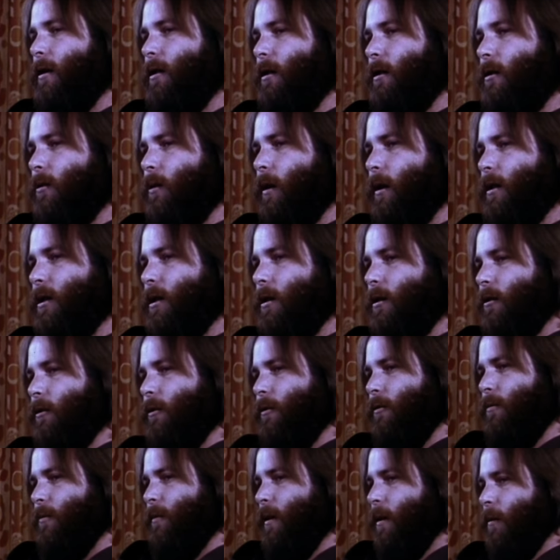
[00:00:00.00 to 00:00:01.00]
to the rest of the
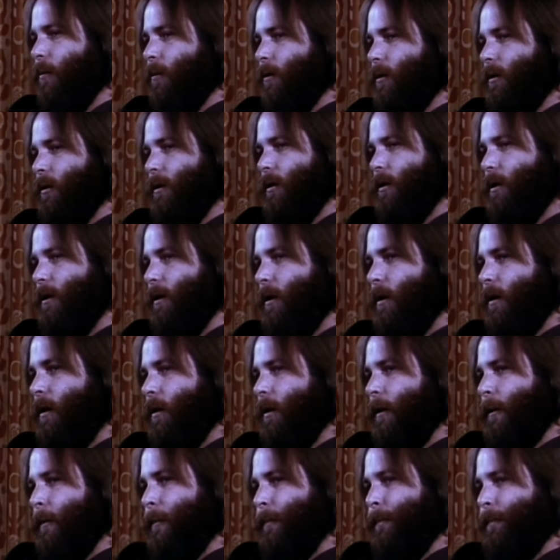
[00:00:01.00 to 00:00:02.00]
group members.
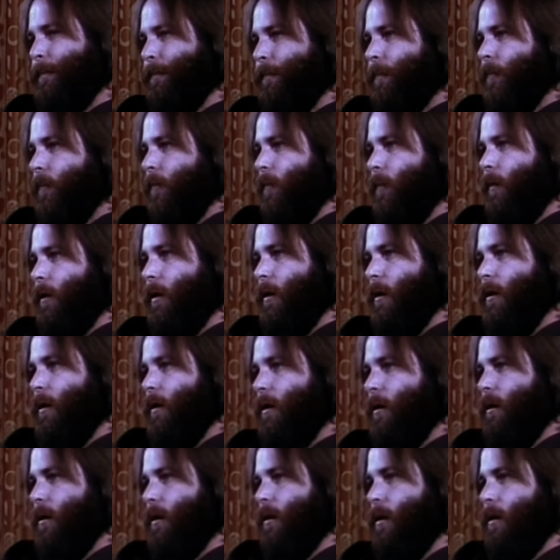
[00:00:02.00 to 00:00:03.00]
Why are you
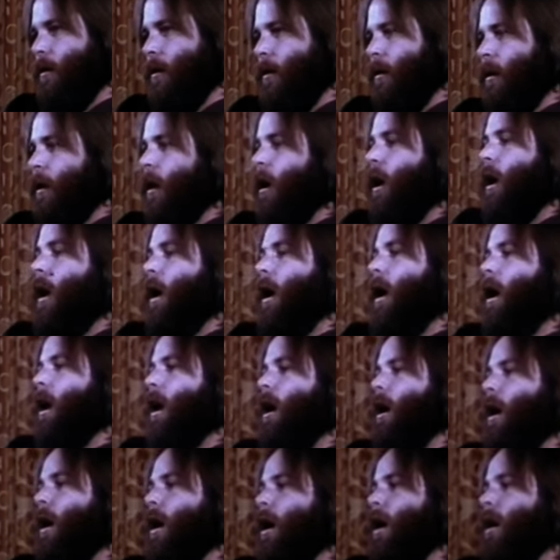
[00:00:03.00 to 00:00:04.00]
apologizing to them?
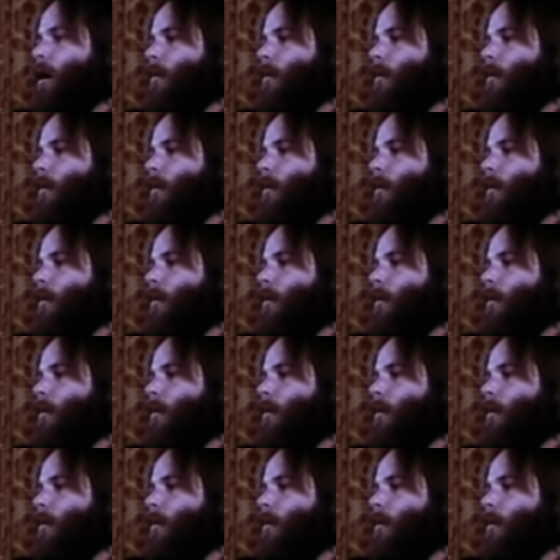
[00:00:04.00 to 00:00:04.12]
Uh,